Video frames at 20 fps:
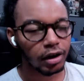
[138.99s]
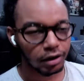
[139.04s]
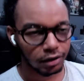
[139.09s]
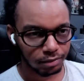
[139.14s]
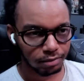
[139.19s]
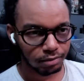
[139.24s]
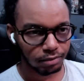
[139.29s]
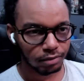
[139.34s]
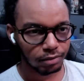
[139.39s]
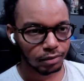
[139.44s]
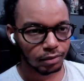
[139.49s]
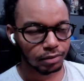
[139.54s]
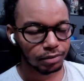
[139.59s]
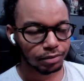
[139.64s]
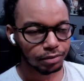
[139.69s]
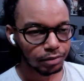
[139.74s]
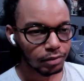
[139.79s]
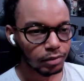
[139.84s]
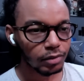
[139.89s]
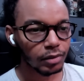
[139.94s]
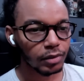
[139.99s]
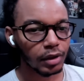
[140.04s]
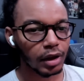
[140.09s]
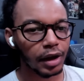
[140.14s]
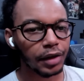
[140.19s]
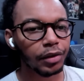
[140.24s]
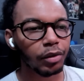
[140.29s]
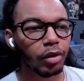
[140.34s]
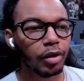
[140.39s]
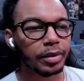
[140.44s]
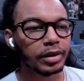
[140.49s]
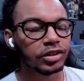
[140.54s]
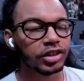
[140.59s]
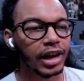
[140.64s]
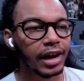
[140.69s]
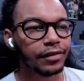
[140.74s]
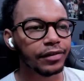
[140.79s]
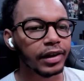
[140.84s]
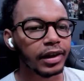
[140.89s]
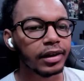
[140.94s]
You don't suppose that's why they want
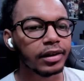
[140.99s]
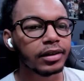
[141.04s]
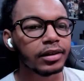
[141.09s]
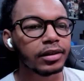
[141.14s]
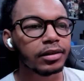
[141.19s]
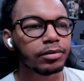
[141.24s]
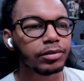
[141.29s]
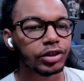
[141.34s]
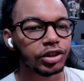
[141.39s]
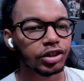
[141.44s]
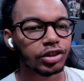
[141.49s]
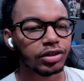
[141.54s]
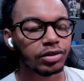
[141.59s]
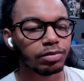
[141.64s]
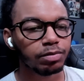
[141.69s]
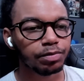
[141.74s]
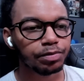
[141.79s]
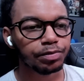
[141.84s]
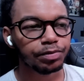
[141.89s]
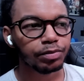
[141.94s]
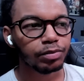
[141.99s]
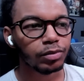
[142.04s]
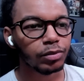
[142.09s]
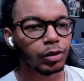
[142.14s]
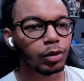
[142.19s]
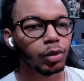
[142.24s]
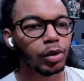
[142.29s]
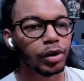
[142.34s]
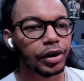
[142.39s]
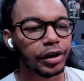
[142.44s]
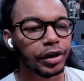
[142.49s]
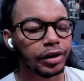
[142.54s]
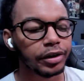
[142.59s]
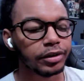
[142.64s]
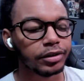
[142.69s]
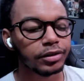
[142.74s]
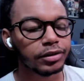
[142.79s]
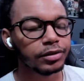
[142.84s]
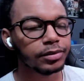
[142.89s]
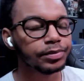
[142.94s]
Jaffa, us, but just I mean warriors. You
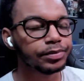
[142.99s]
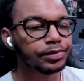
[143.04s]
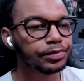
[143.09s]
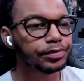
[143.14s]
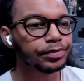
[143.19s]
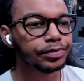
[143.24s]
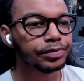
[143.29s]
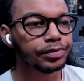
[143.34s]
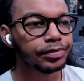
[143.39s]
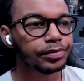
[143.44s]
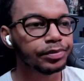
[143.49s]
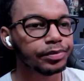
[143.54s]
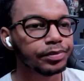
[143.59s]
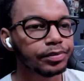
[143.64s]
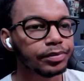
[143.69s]
know, the three of us.